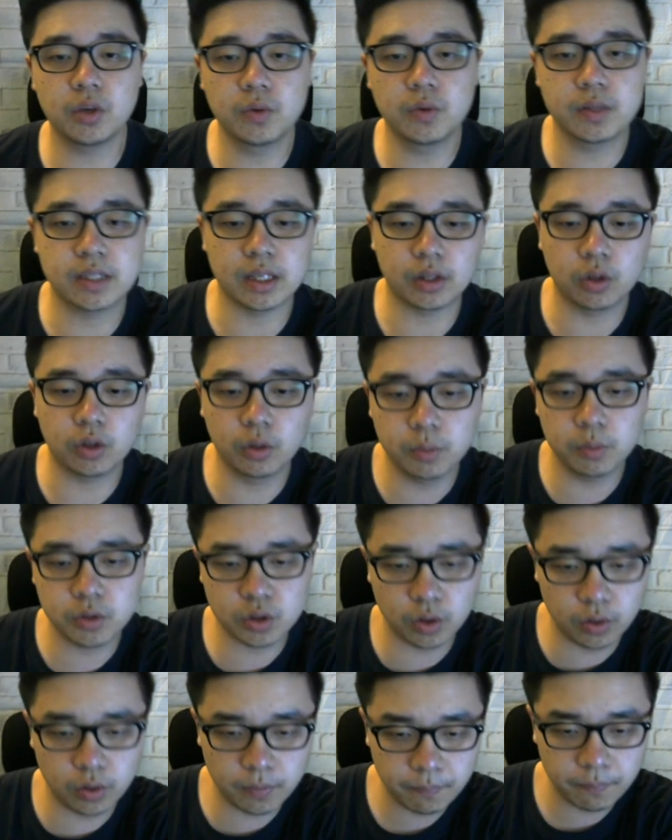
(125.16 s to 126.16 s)
use a
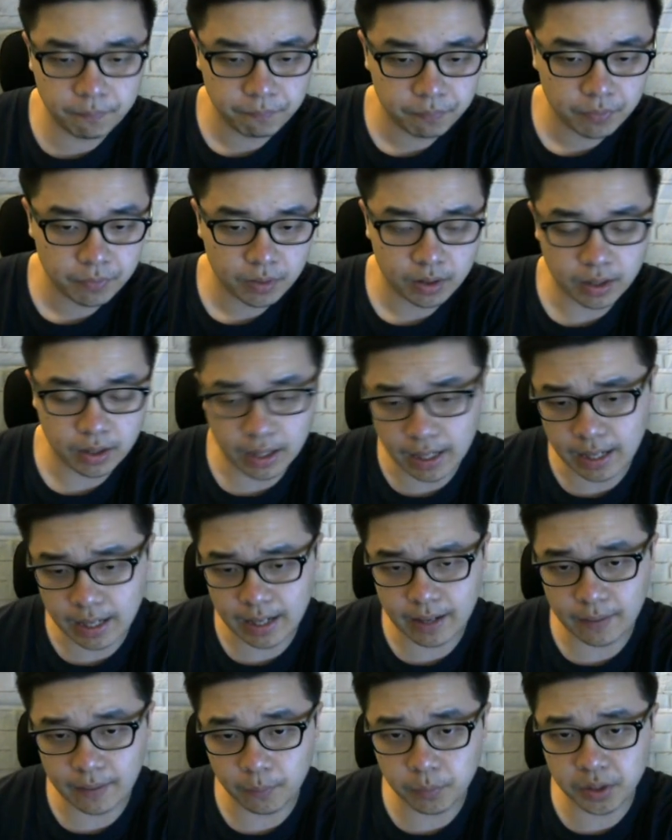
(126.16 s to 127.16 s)
Tombstone.
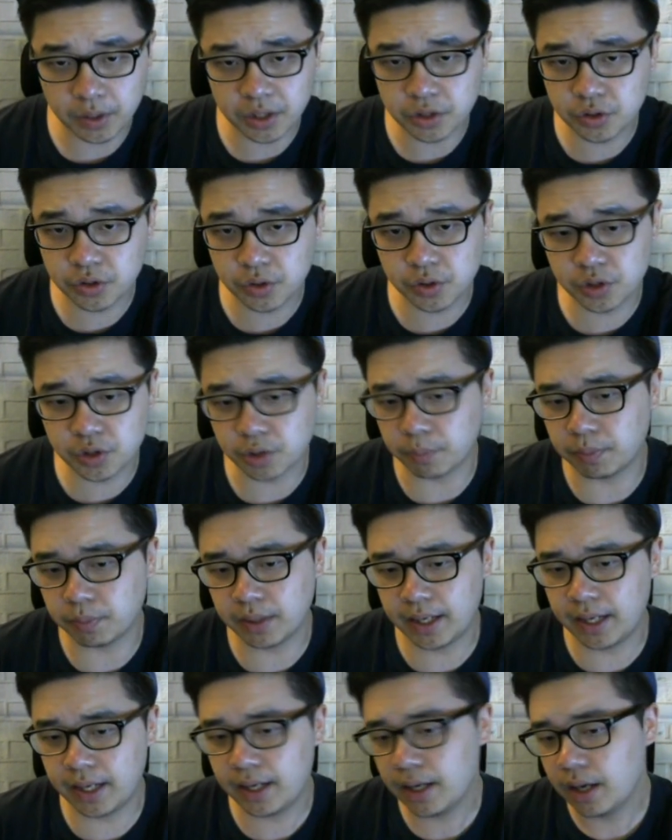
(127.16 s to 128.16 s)
We can choose to
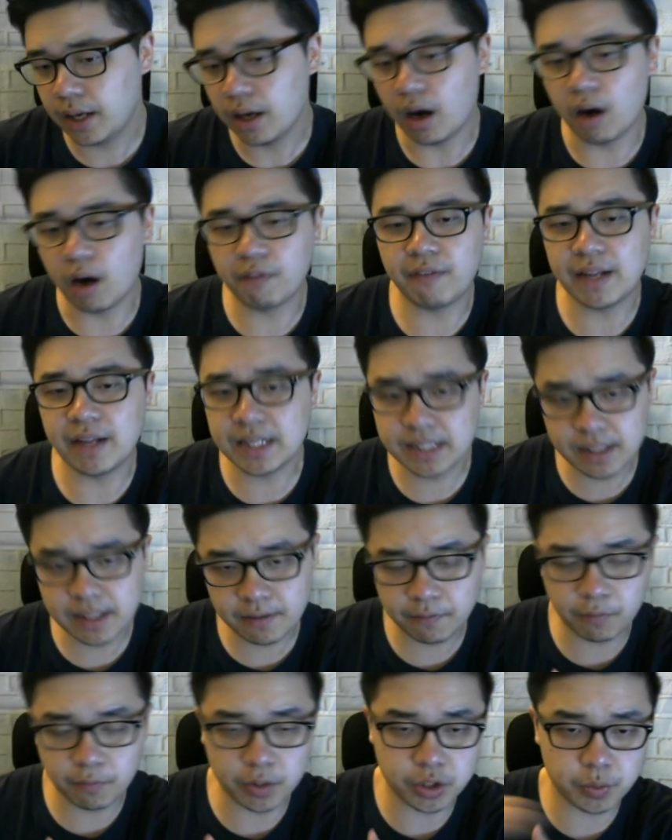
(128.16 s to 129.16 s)
play
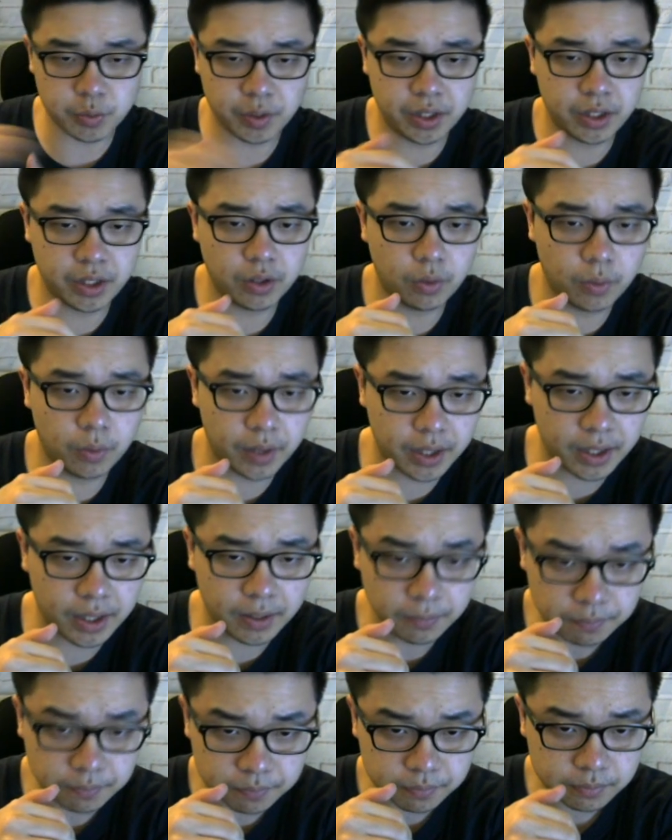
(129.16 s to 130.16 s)
offensive, which we did over
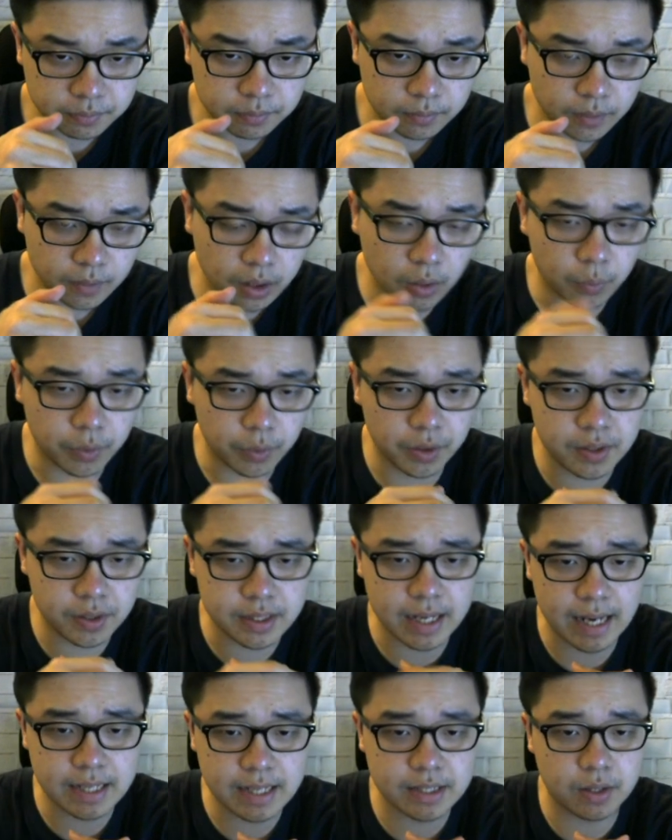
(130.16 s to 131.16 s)
here. We use
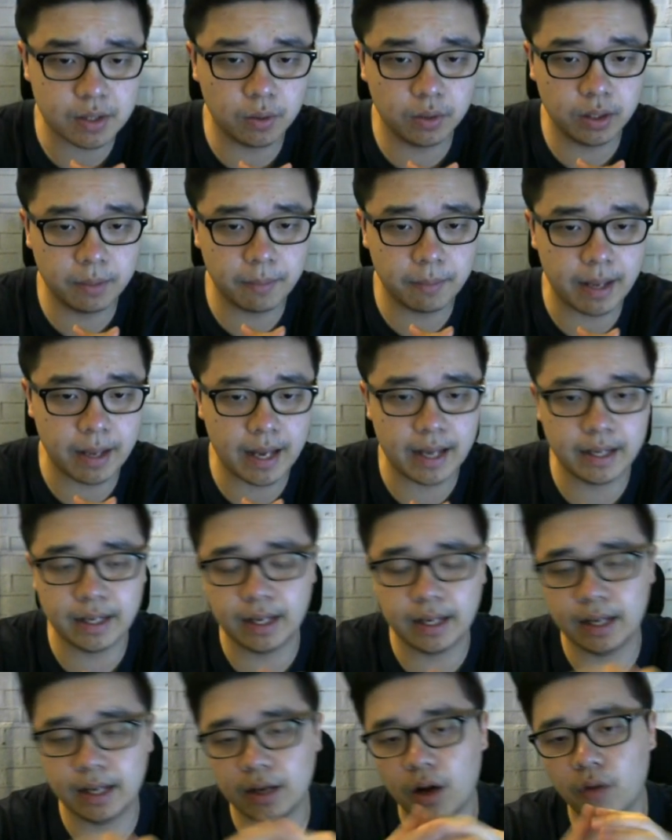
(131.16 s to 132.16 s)
the Ice Golem
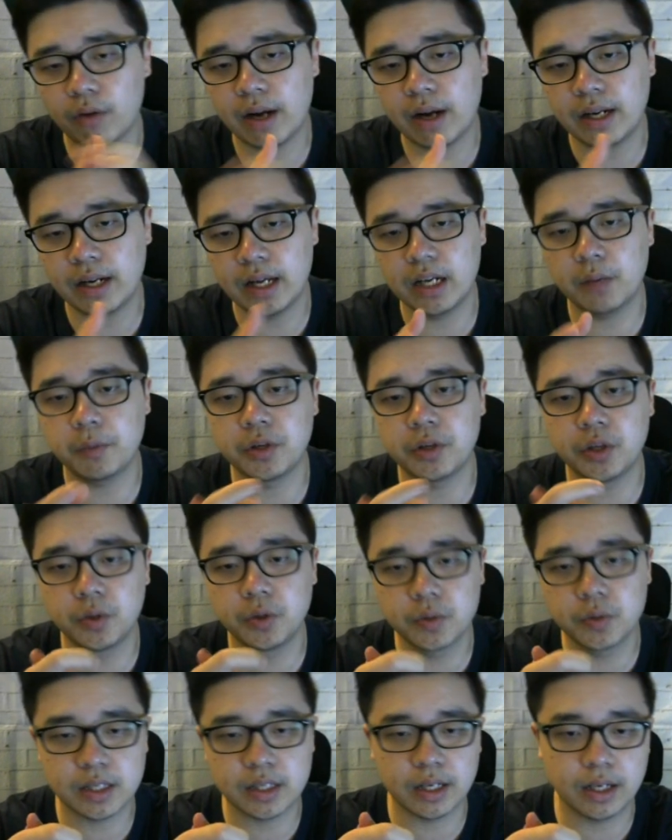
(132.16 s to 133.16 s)
and Hog Rider, and then we
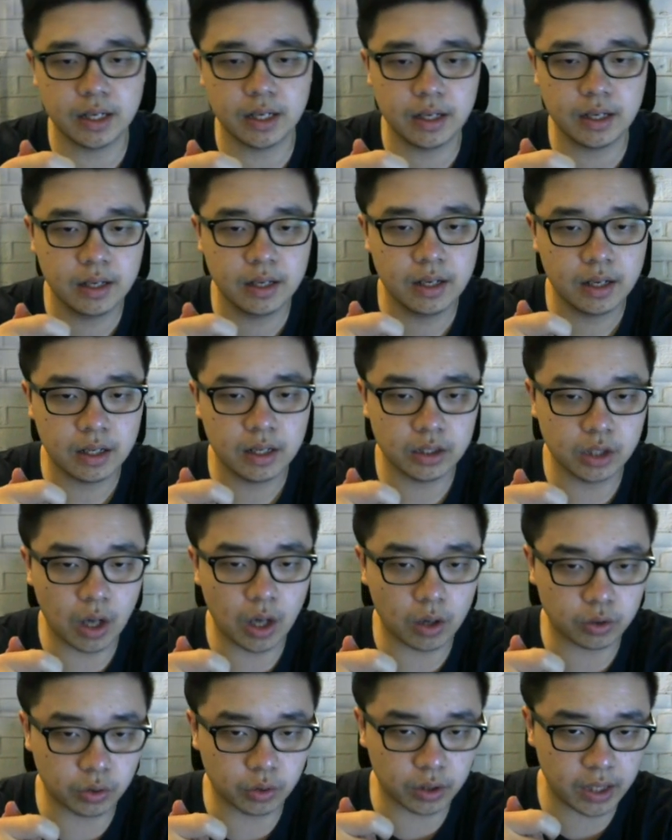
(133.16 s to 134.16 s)
use the
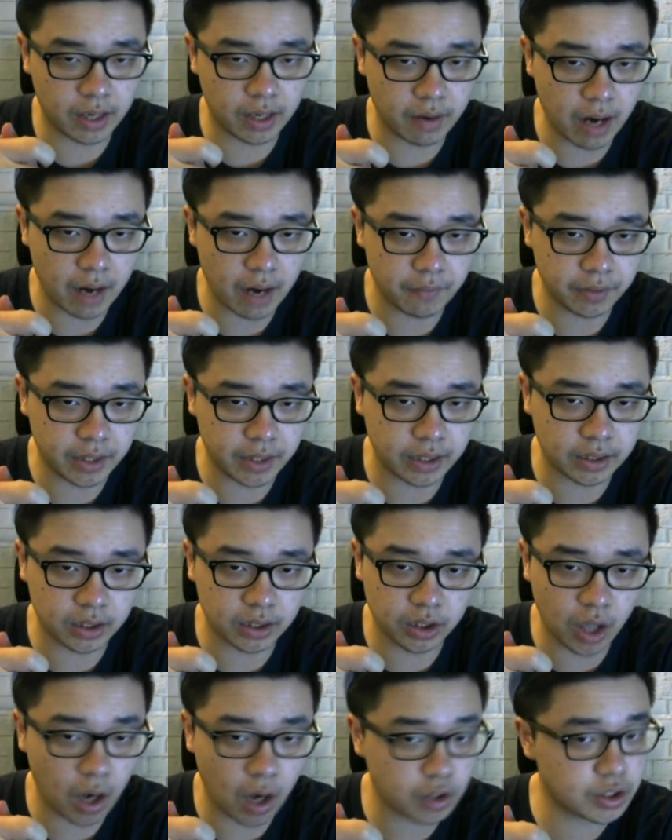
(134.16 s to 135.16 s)
Lock to clear out everything. The
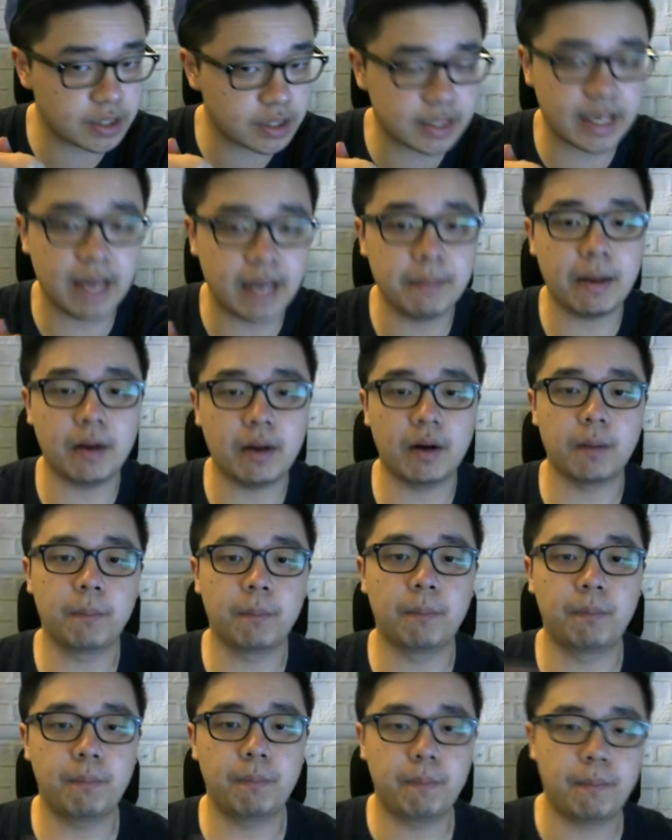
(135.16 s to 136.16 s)
Lock just came out
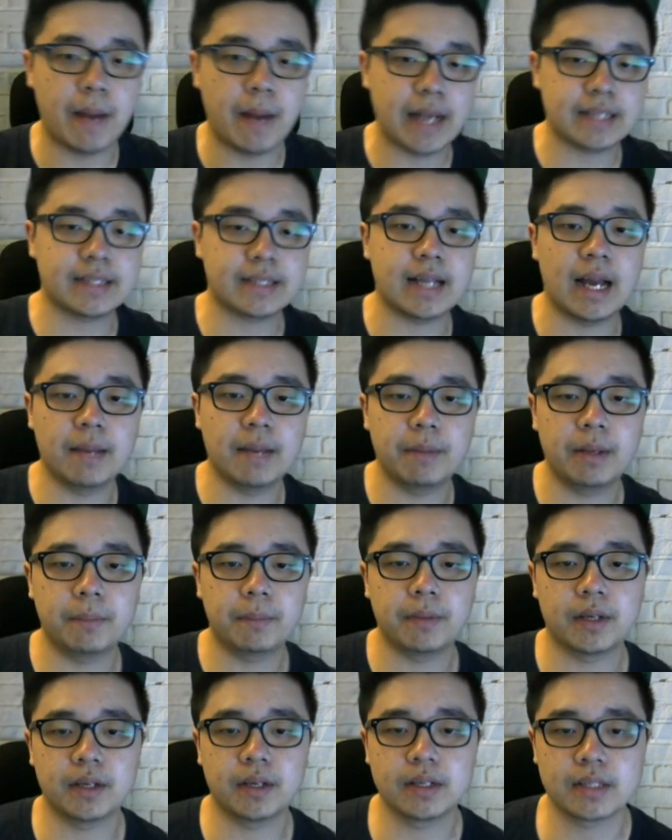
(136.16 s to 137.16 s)
best timing
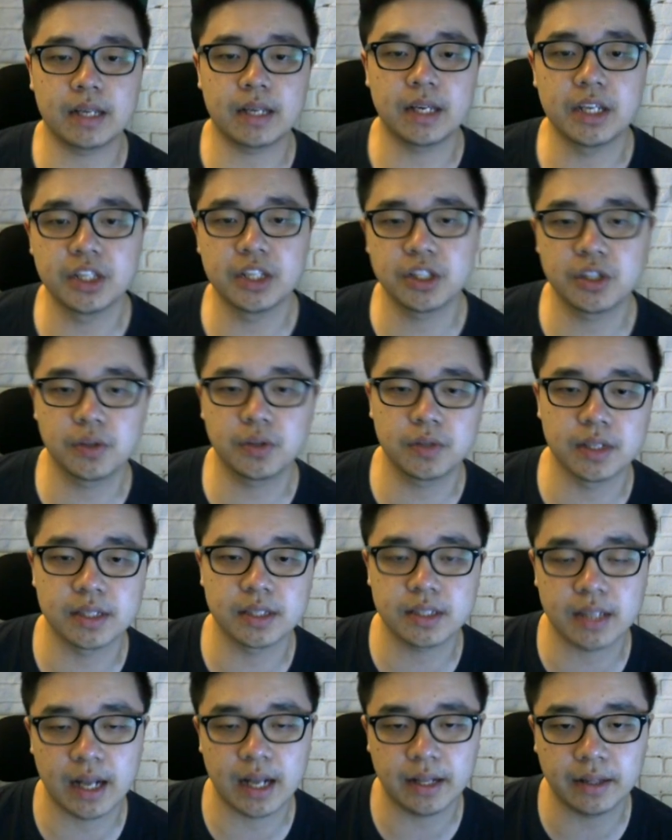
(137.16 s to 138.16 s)
because he just used his
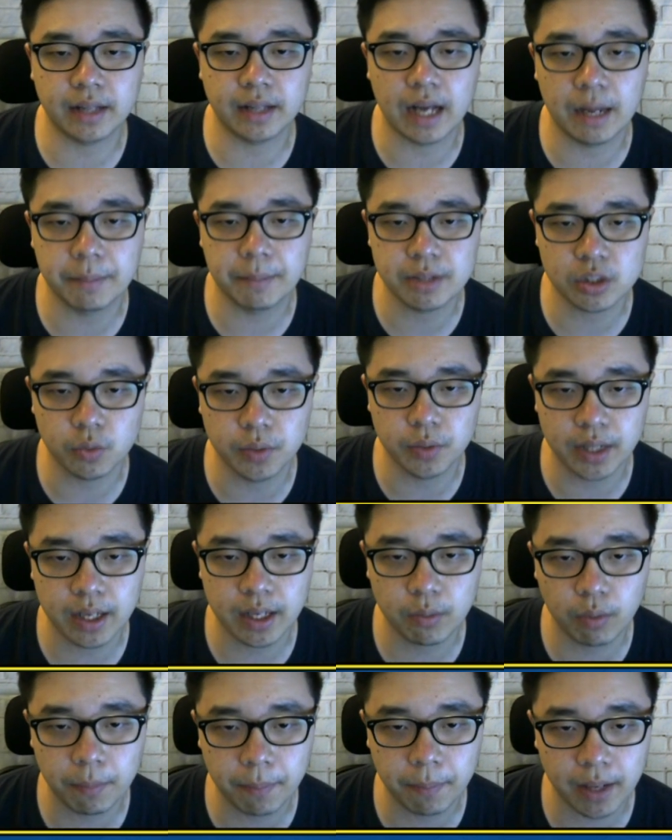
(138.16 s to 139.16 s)
skeleton army, so we
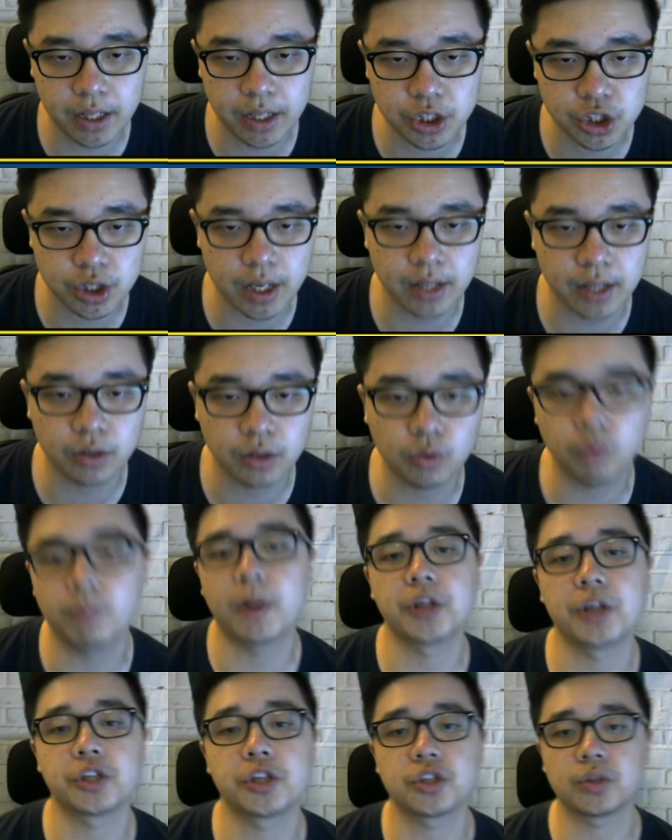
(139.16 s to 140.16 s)
get 1 punch and 2
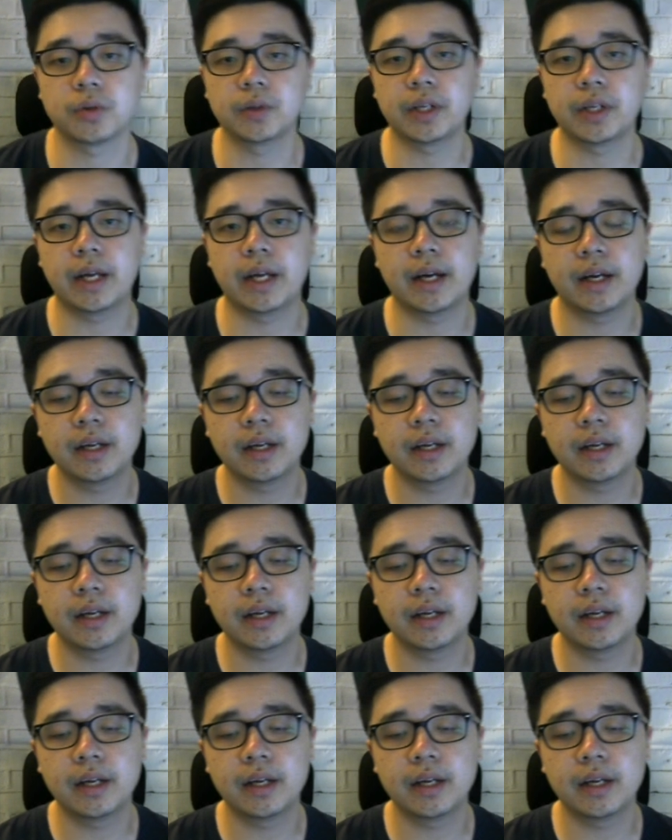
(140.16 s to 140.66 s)
punch over there.